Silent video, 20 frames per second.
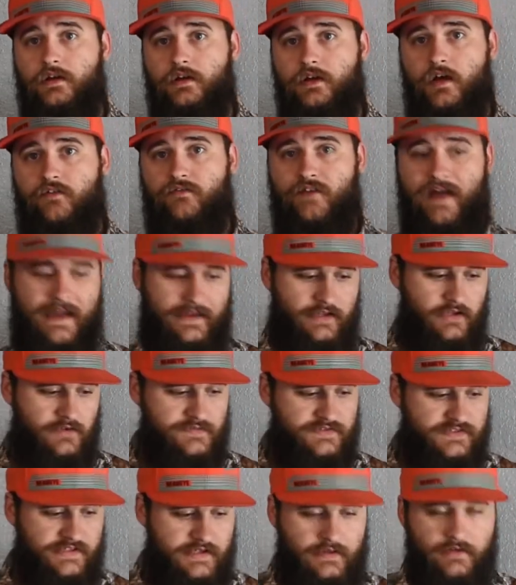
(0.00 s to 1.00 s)
a vacuum
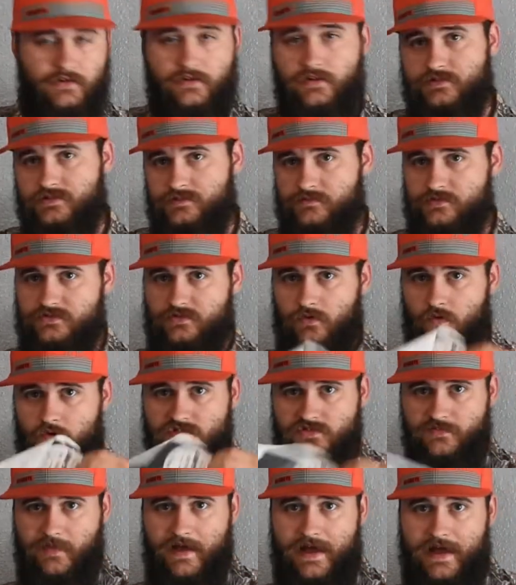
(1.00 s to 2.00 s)
sealer, some
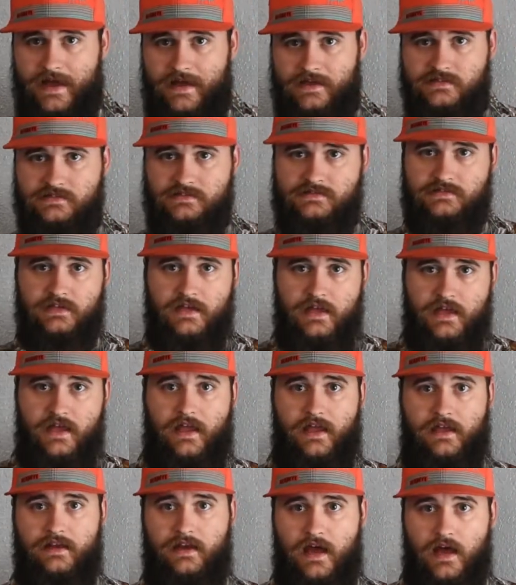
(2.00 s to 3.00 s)
storage bags,
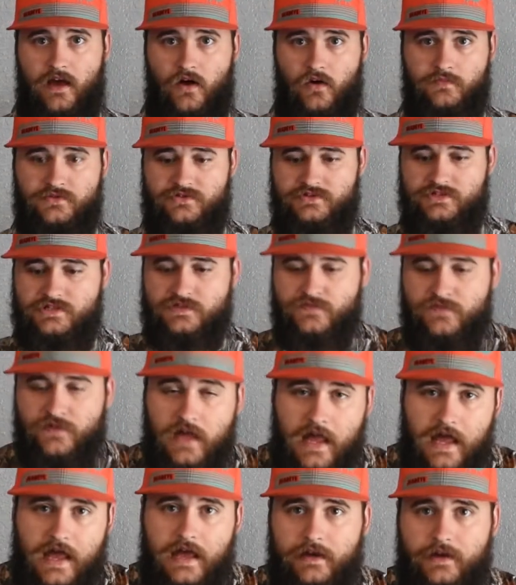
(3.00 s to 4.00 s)
and I almost just
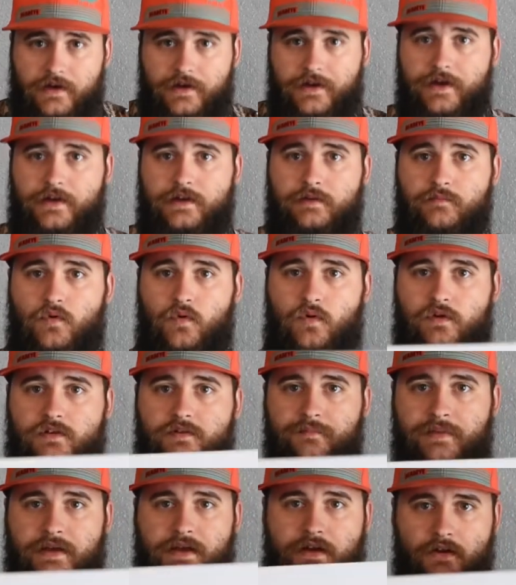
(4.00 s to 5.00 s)
forgot a cutting board. The
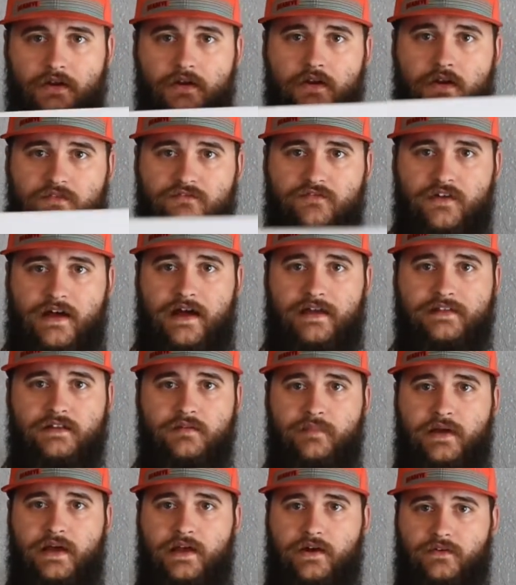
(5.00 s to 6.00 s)
bigger you can find, the
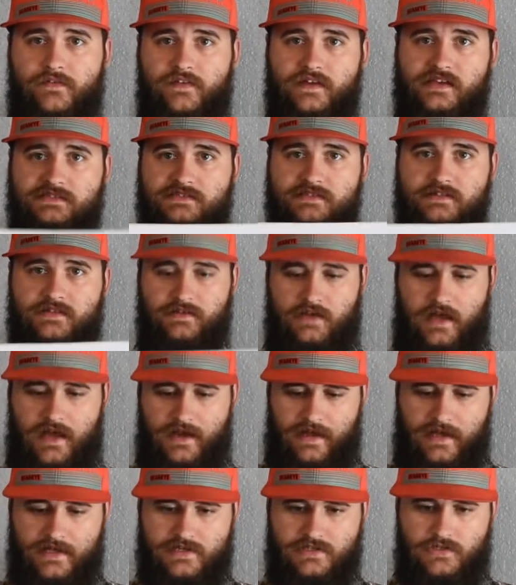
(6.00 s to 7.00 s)
better. These, I
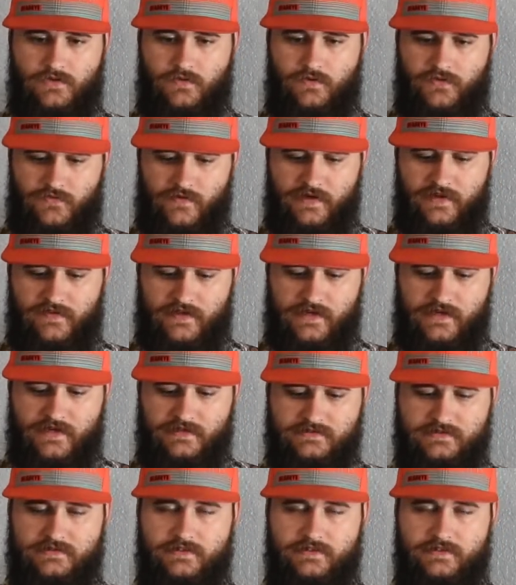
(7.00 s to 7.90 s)
got 2 or 3 of these.